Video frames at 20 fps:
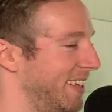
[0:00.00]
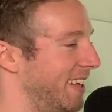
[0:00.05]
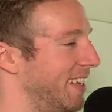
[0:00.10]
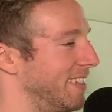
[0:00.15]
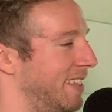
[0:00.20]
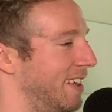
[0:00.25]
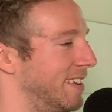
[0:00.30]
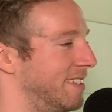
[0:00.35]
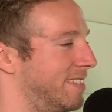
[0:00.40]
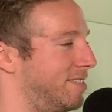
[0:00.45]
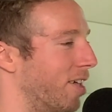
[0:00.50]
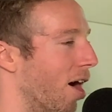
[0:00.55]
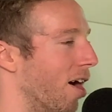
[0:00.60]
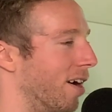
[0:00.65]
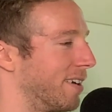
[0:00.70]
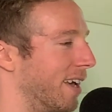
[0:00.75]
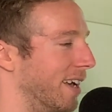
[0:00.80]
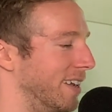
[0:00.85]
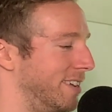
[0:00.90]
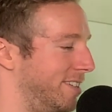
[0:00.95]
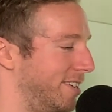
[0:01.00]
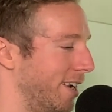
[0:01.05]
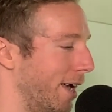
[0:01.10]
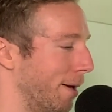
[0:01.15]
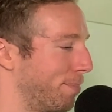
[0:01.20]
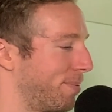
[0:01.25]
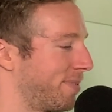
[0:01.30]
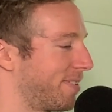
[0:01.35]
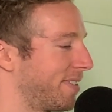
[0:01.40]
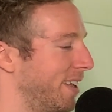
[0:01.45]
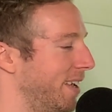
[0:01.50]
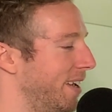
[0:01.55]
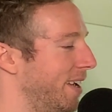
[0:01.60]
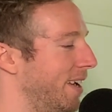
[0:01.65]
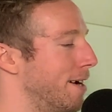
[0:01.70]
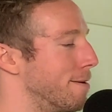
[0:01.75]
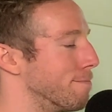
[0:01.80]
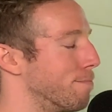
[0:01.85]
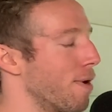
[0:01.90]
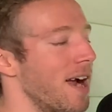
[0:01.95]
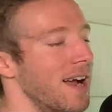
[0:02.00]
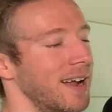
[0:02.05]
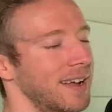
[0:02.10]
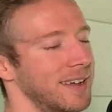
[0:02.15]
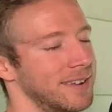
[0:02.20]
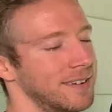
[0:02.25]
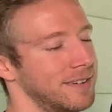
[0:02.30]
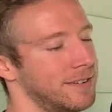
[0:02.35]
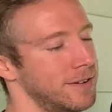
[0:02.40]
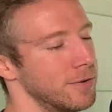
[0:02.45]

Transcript: Fuck. donkey chips. Brian,